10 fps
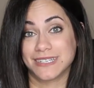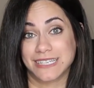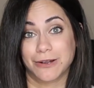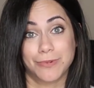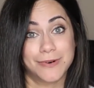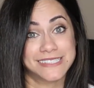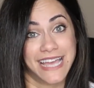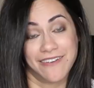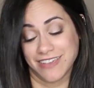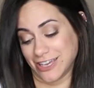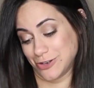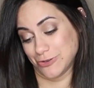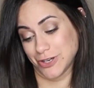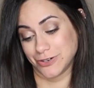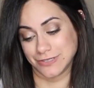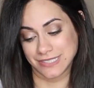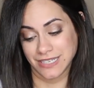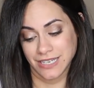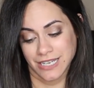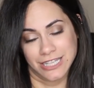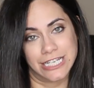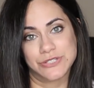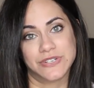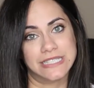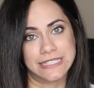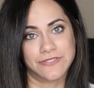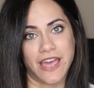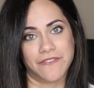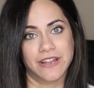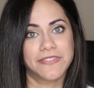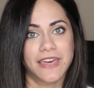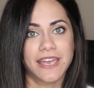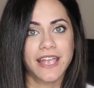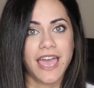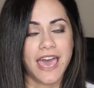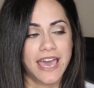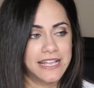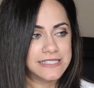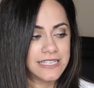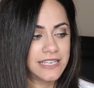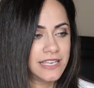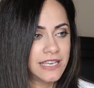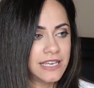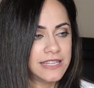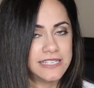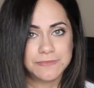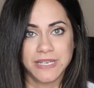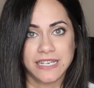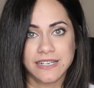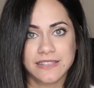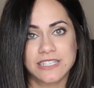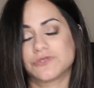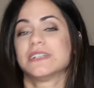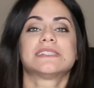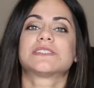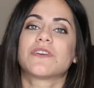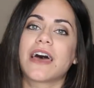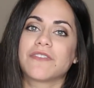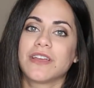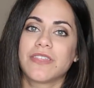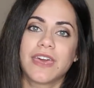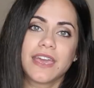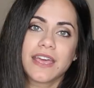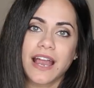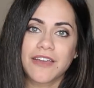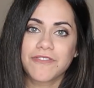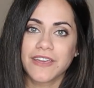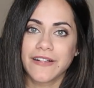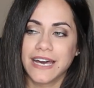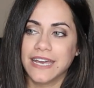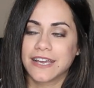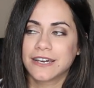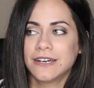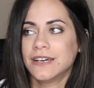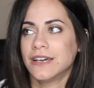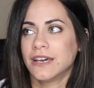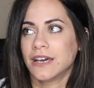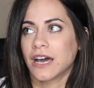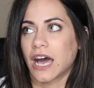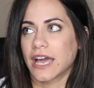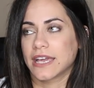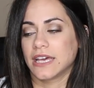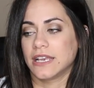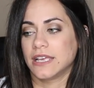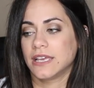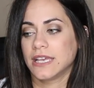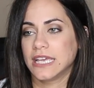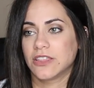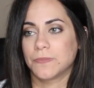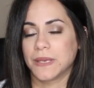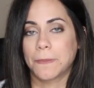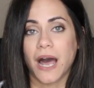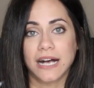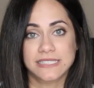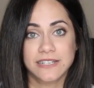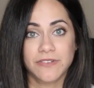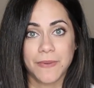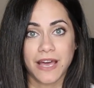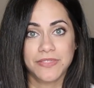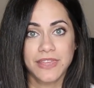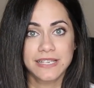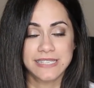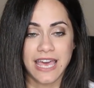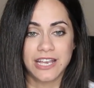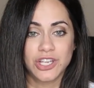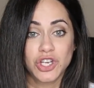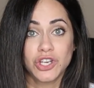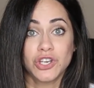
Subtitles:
a cerebral palsy advocate. Who knows? There's reasons for everything, and there's reasons for everything, and I feel like I could either be positive about this and